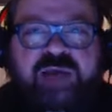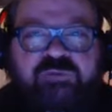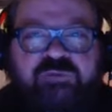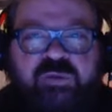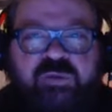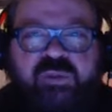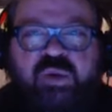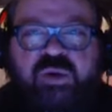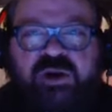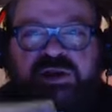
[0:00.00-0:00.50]

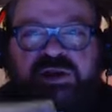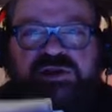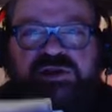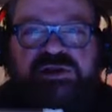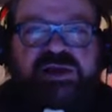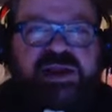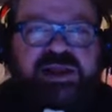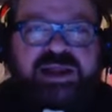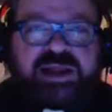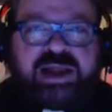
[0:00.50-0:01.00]
have reported
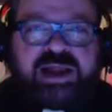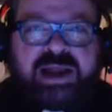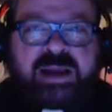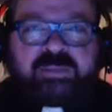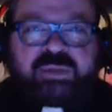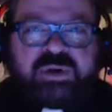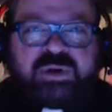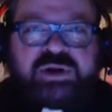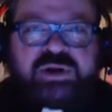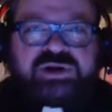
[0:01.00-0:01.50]
seeing that
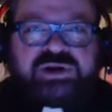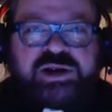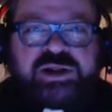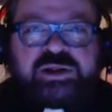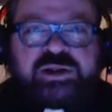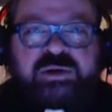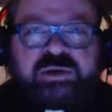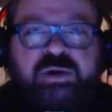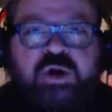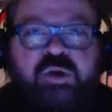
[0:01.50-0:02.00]
apparition
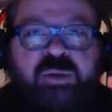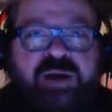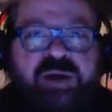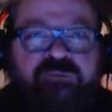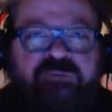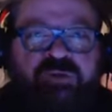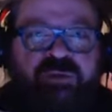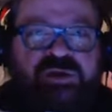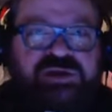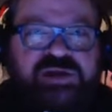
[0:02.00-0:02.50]
in their home
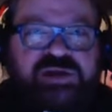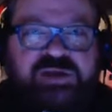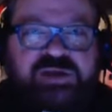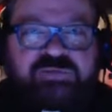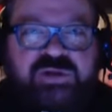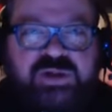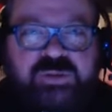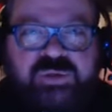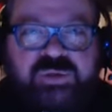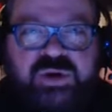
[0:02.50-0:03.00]
after
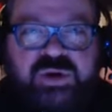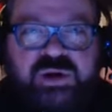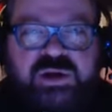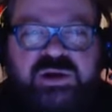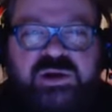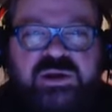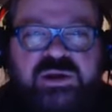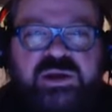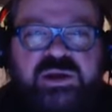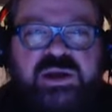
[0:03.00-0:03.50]
receiving the
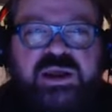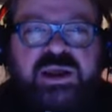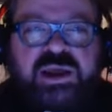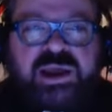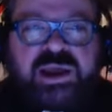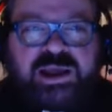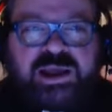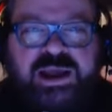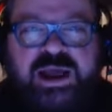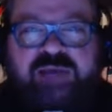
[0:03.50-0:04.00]
book
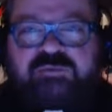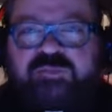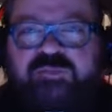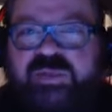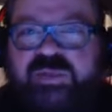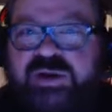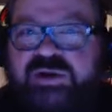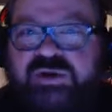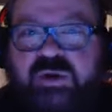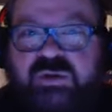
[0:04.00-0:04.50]
and
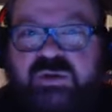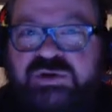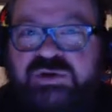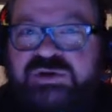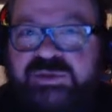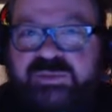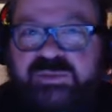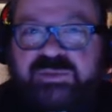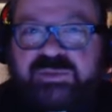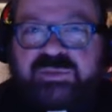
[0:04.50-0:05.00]
I've been
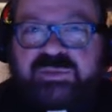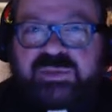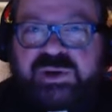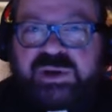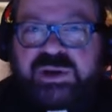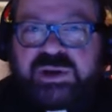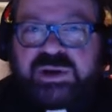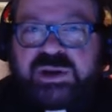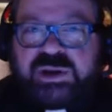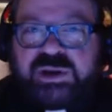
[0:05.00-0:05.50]
told some
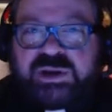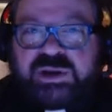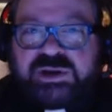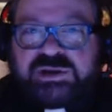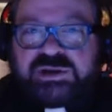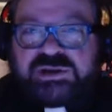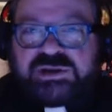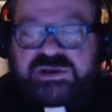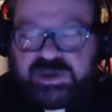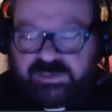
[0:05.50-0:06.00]

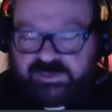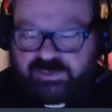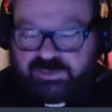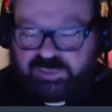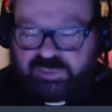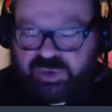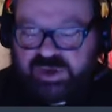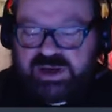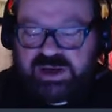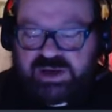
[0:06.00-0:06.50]

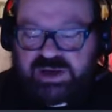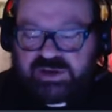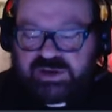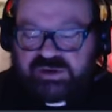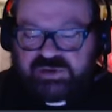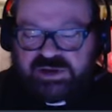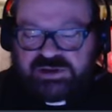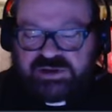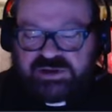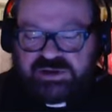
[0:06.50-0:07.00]
some pretty
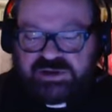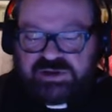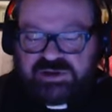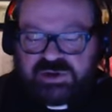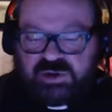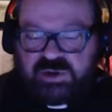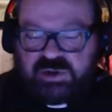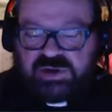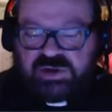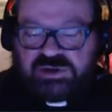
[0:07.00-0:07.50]
interesting
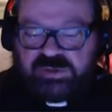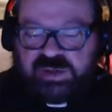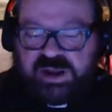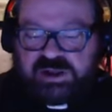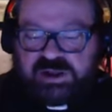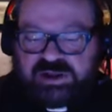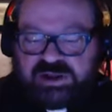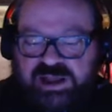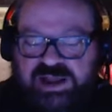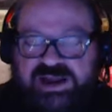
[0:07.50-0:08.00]
stories
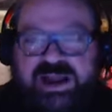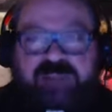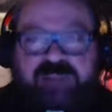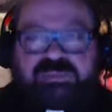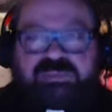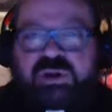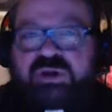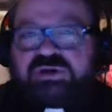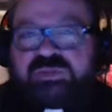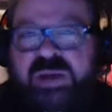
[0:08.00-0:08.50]
about that, and
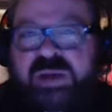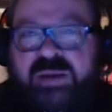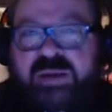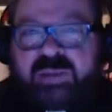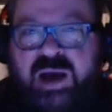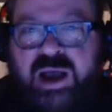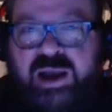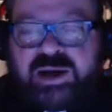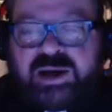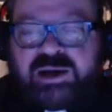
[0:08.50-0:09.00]
that blows my
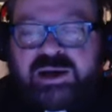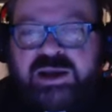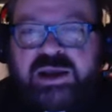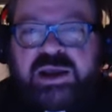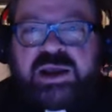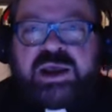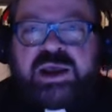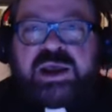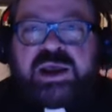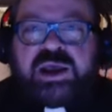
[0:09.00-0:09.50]
mind.
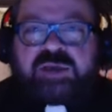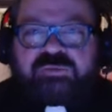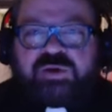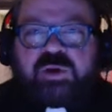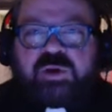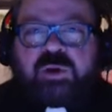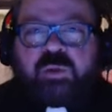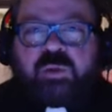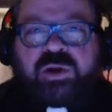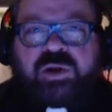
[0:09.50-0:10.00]

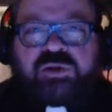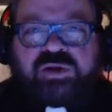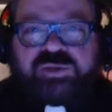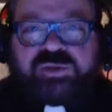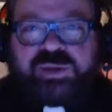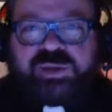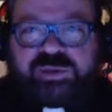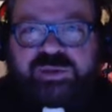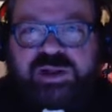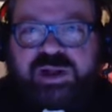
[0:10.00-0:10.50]
If you are one of
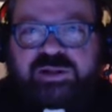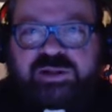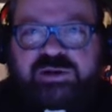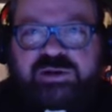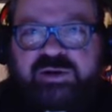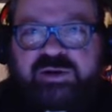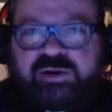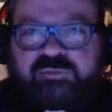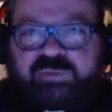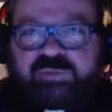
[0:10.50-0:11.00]
those people
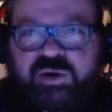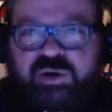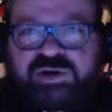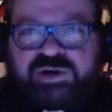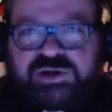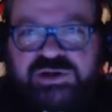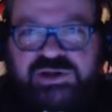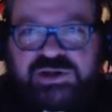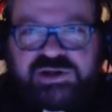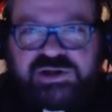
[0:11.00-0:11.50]
out there that have
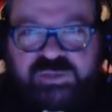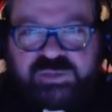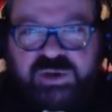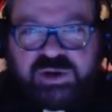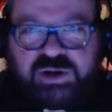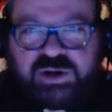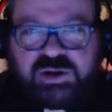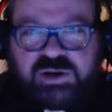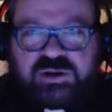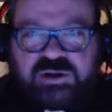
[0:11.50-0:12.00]
purchased this
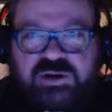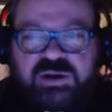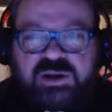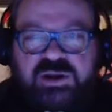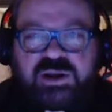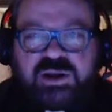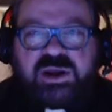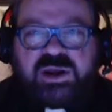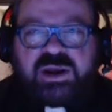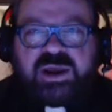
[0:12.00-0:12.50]
book
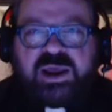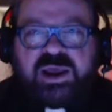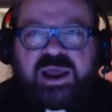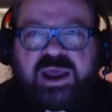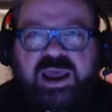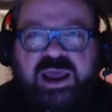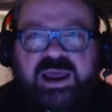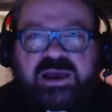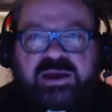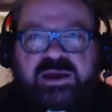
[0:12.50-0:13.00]

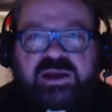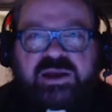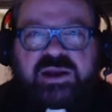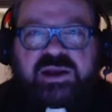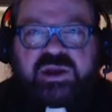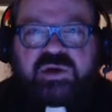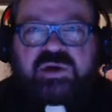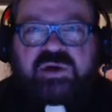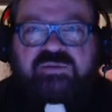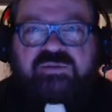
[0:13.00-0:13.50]
and
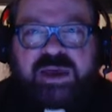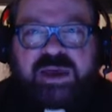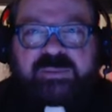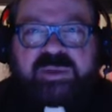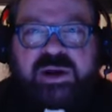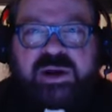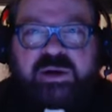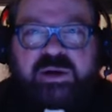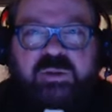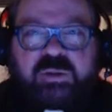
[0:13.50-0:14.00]
you have
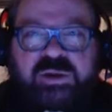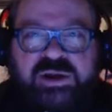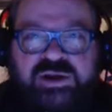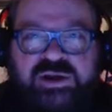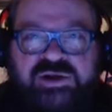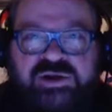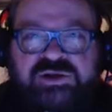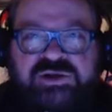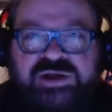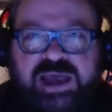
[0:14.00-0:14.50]
had
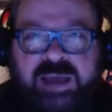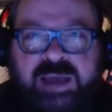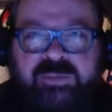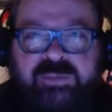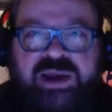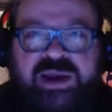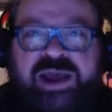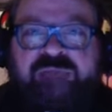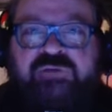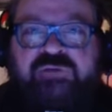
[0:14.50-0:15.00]
paranormal issues
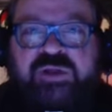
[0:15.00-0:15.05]
happen